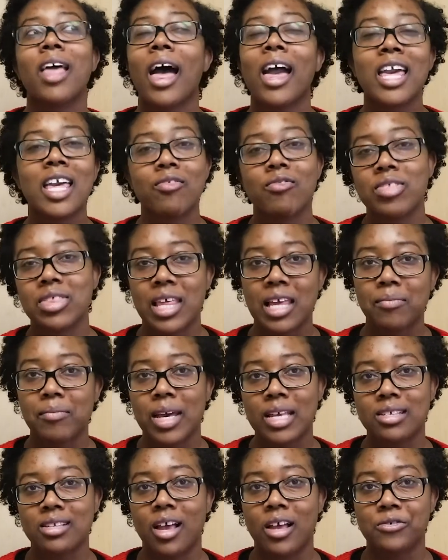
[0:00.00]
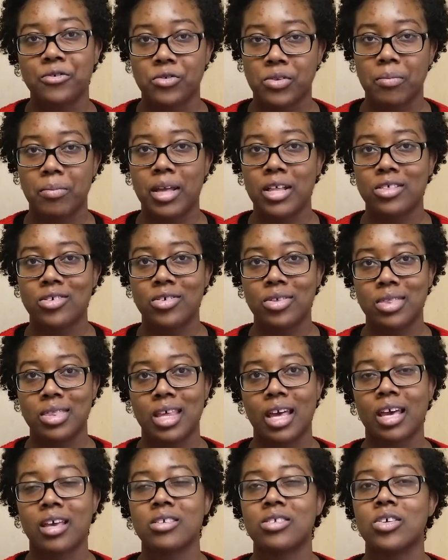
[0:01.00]
I even think my sauce was a bit too
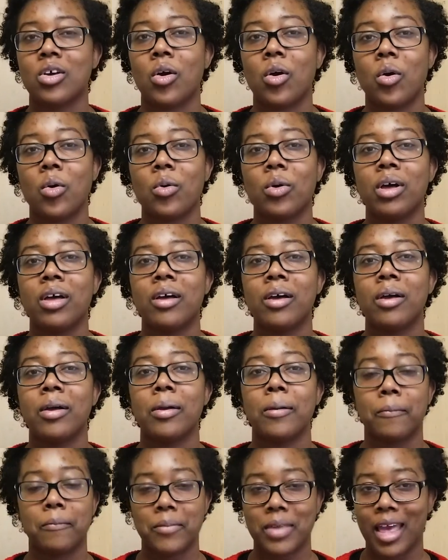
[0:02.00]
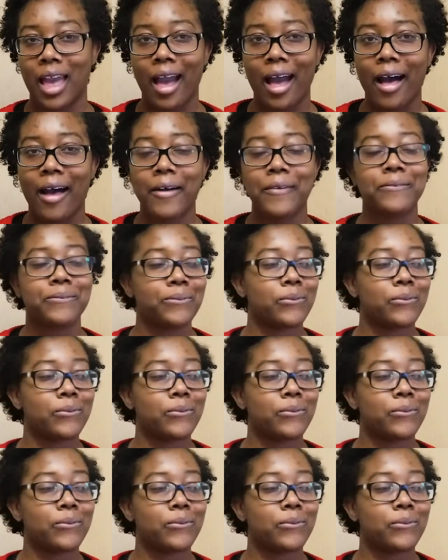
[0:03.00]
thick, so yeah.